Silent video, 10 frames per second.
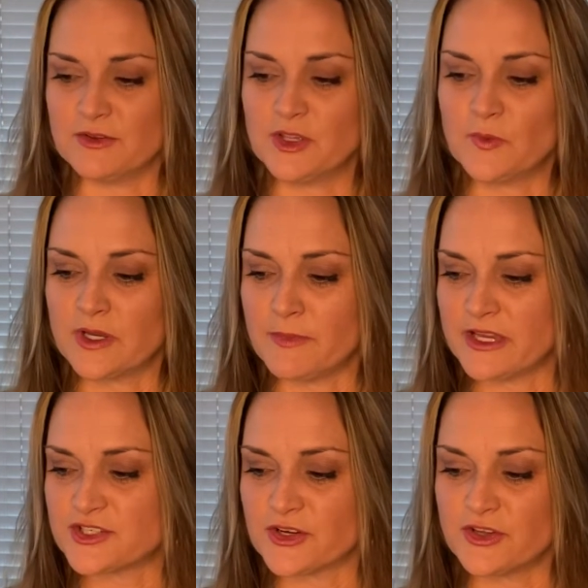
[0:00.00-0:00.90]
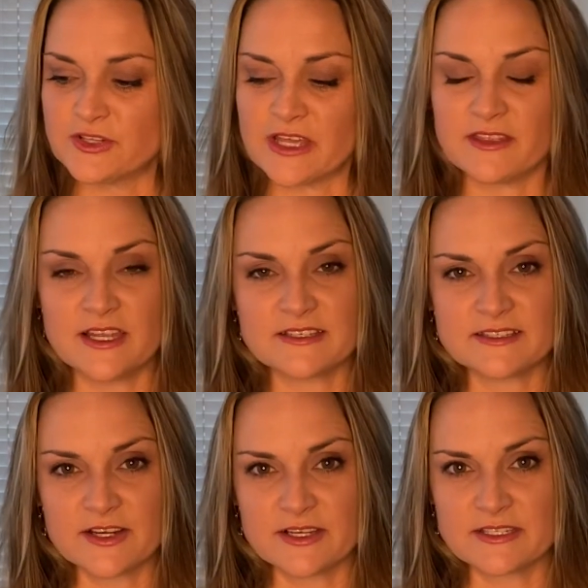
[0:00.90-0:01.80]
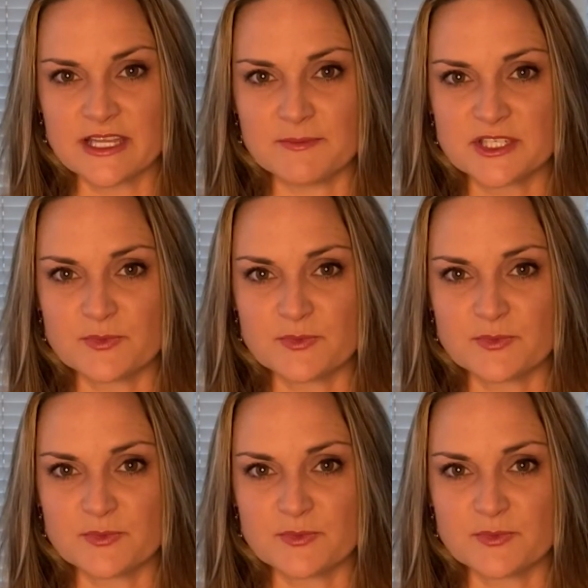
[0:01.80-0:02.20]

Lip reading: You want to make sure you take the necessary steps